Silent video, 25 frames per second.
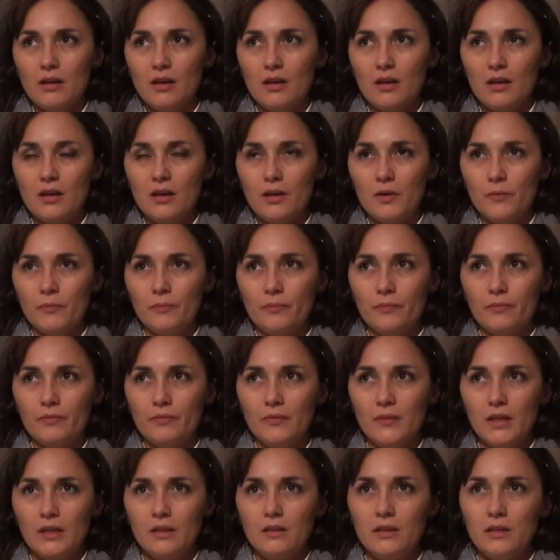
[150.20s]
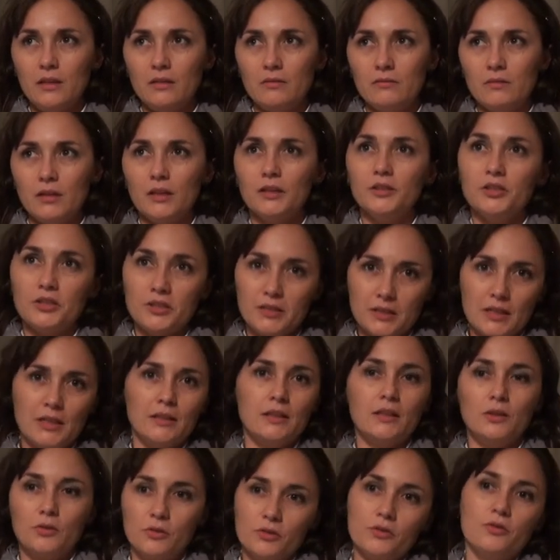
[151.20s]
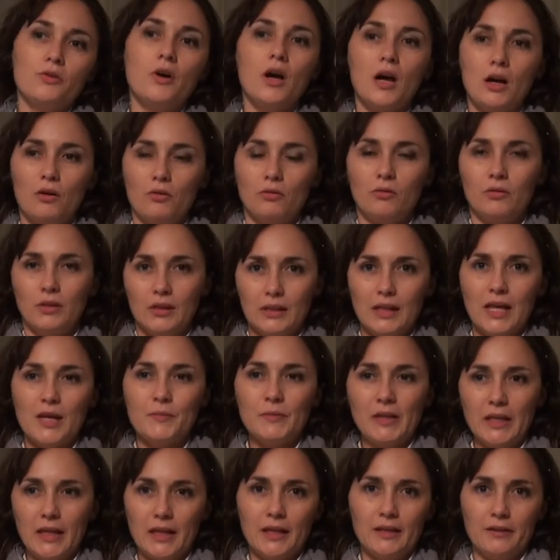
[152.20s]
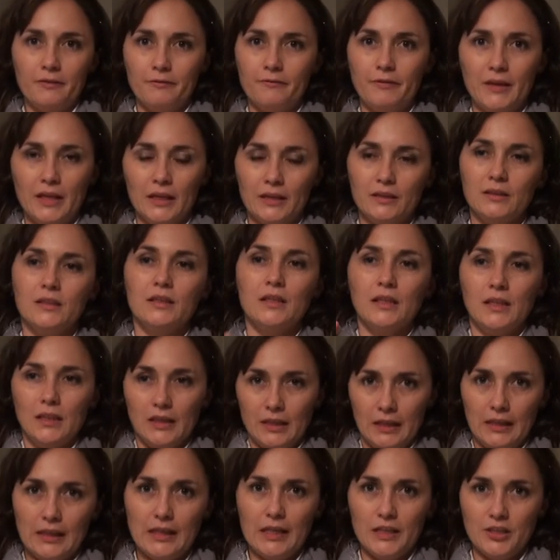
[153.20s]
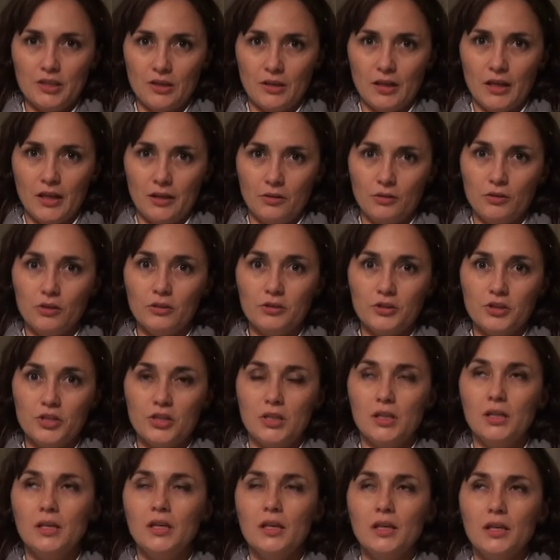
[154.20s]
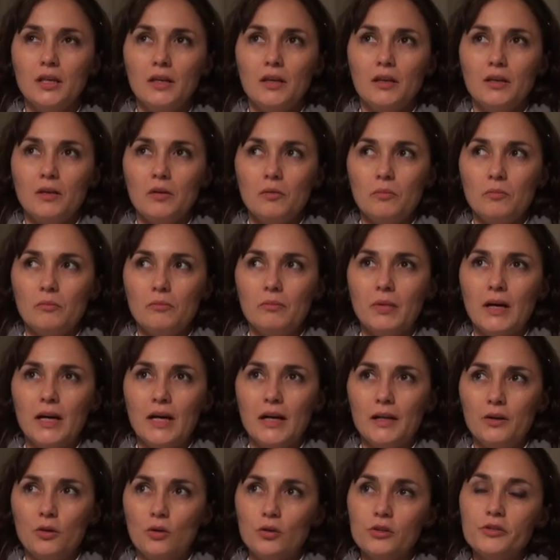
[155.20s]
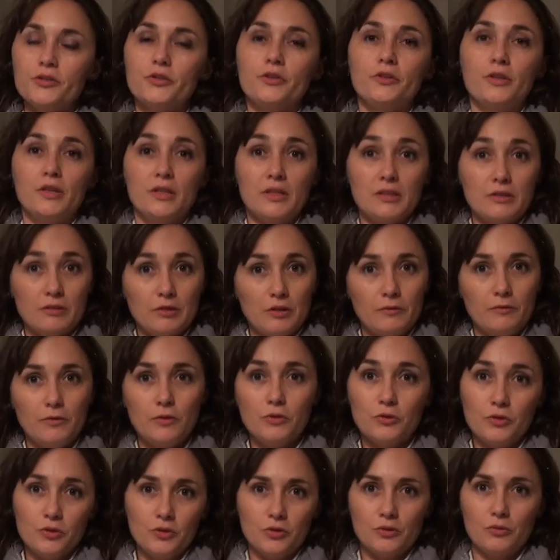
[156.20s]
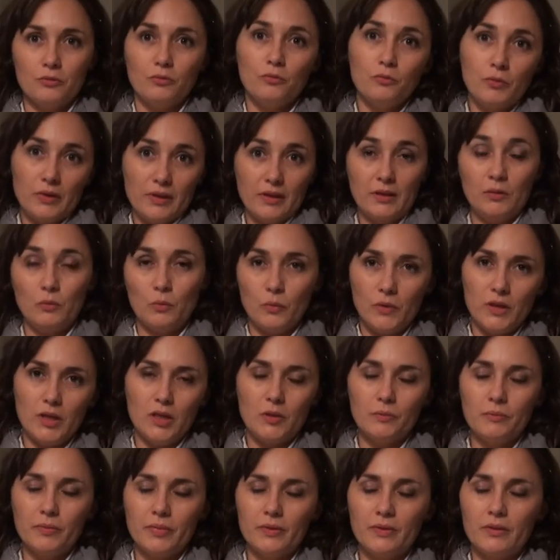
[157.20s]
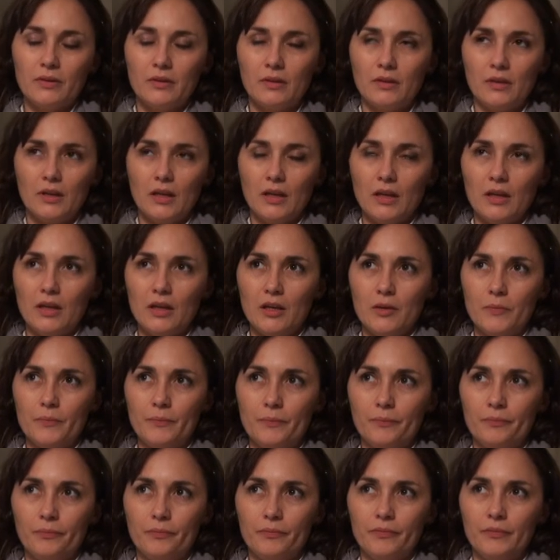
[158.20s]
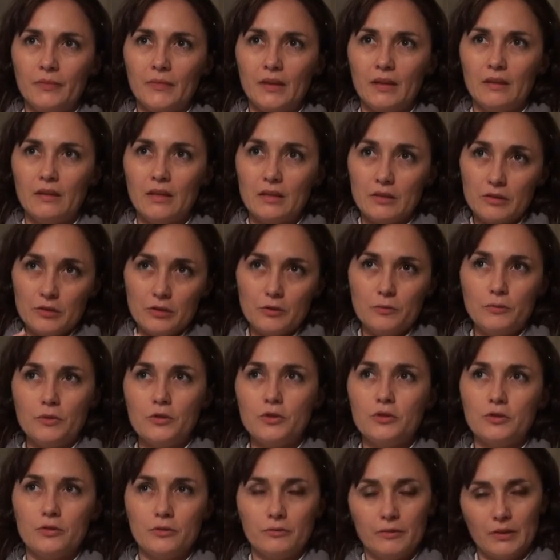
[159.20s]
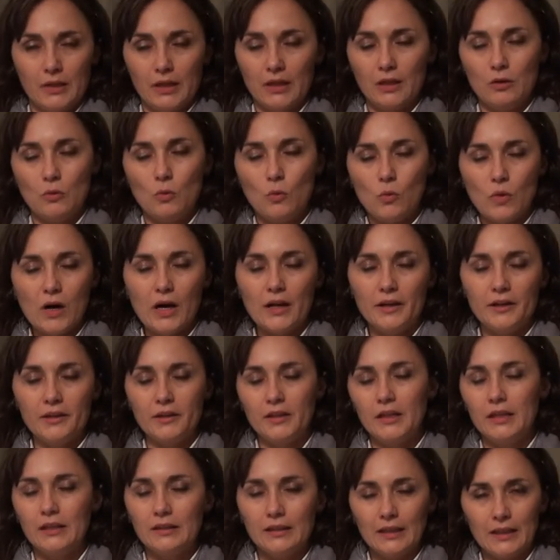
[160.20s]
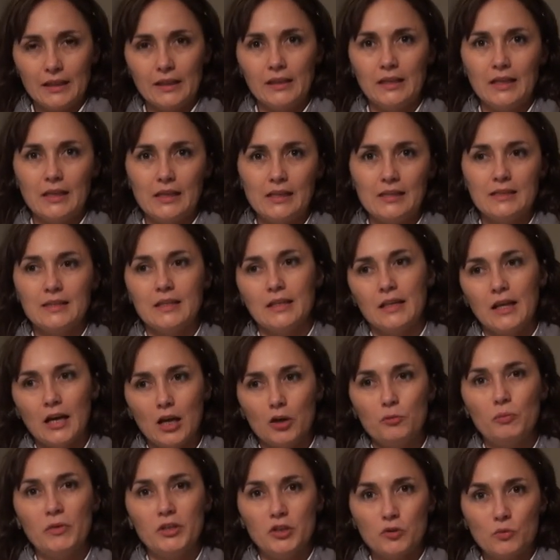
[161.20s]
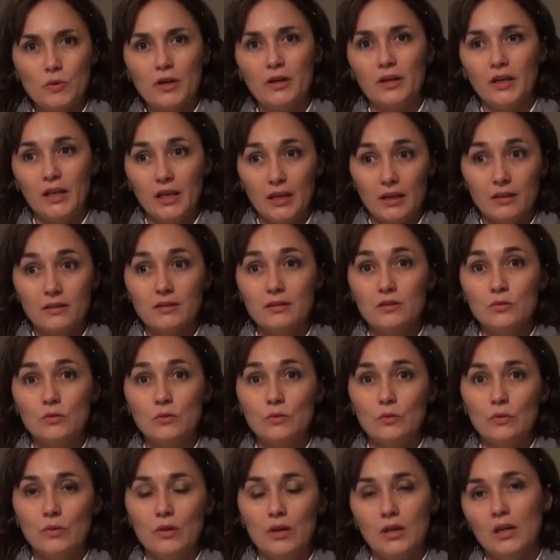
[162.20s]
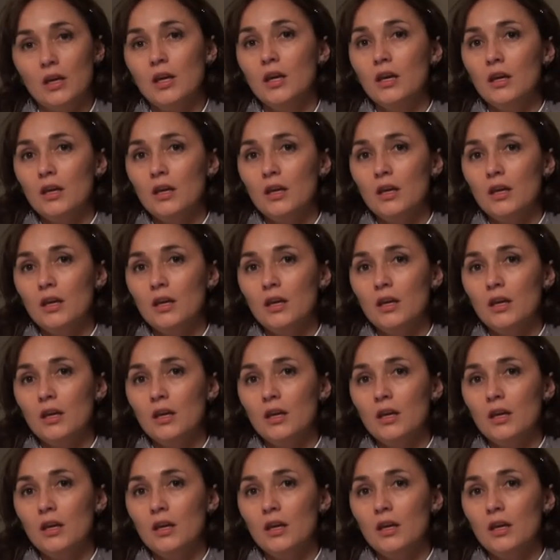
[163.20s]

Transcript: um, in understanding also how climate can affect glacier hydrology, but also the distribution within WEAP, um, the distribution of the water in the canals and how much water gets to the,